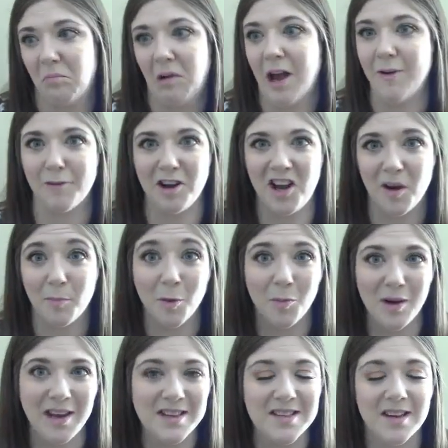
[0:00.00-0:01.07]
every couple
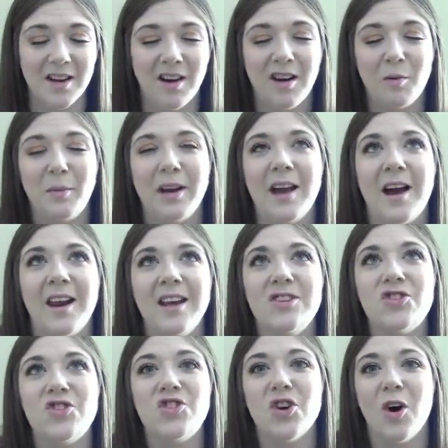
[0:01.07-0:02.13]
weeks and oh my god
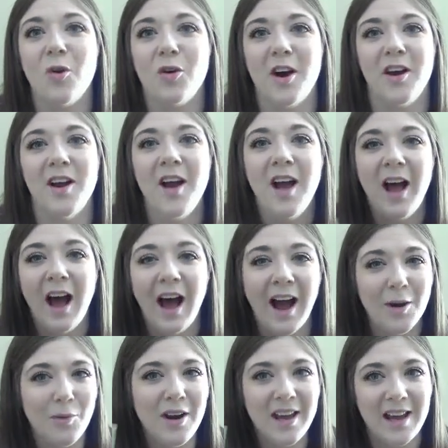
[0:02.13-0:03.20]
it's so good
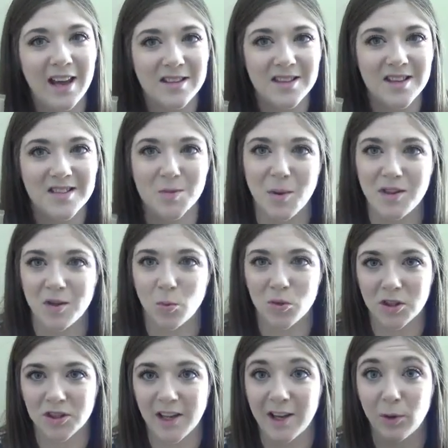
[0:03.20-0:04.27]
I want to get this when the
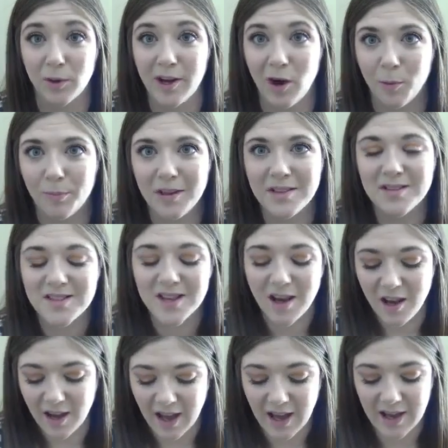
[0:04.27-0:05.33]
world like reopens
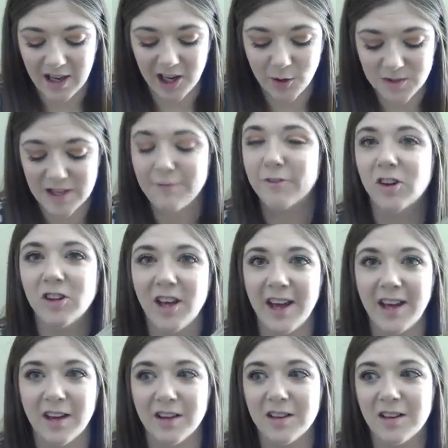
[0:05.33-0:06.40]
and use it for
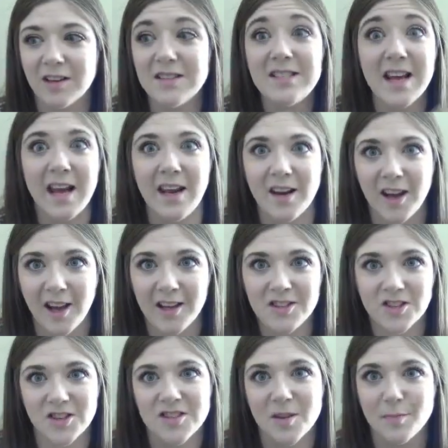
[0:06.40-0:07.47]
like date
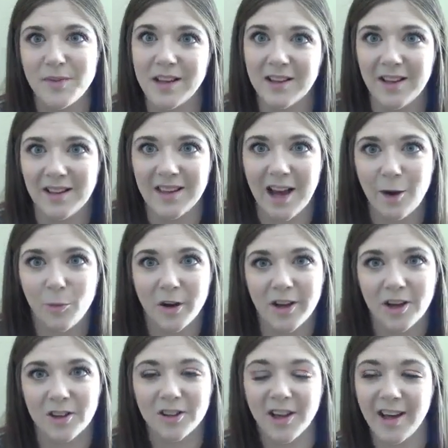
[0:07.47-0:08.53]
nights or something like that where
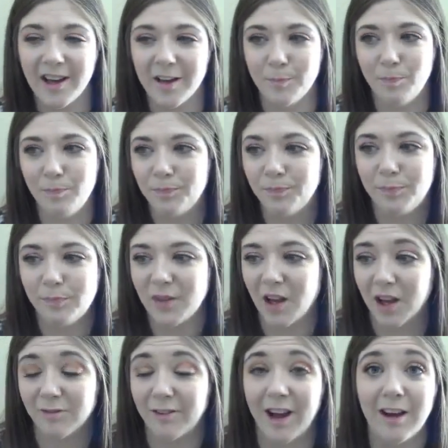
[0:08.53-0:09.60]
you're like
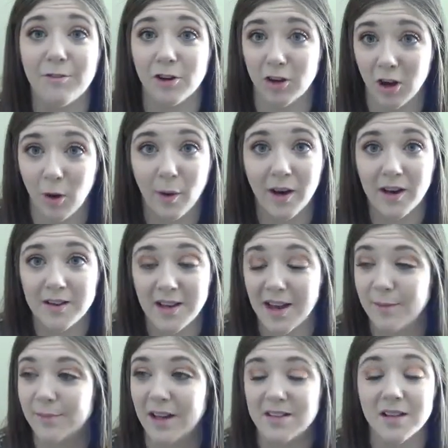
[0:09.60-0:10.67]
if I ever go on a
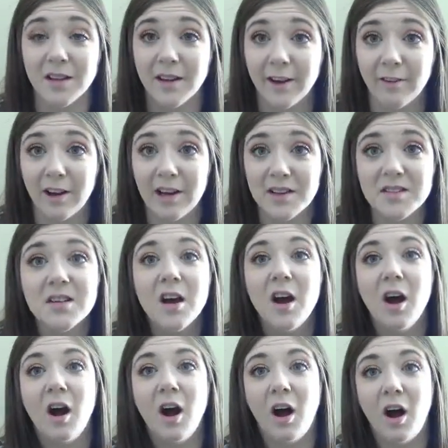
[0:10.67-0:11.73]
date that's hilarious
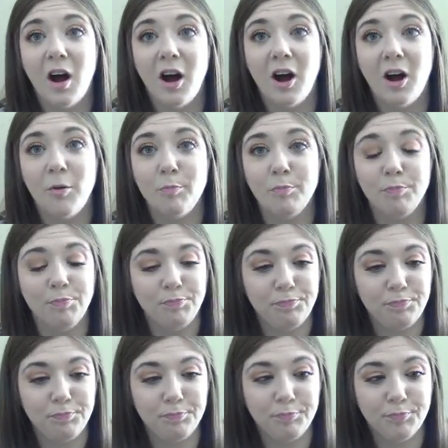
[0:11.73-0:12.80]
um
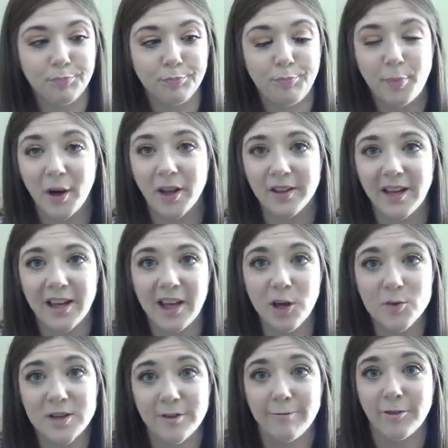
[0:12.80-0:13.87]
but like
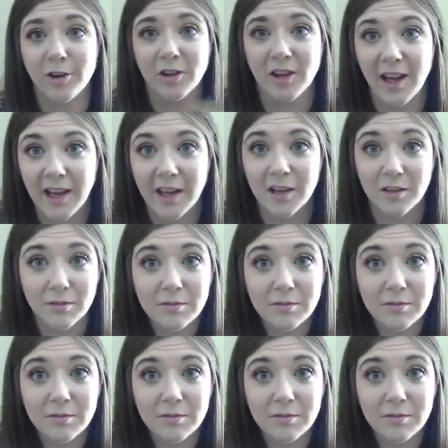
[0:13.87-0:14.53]
use it for like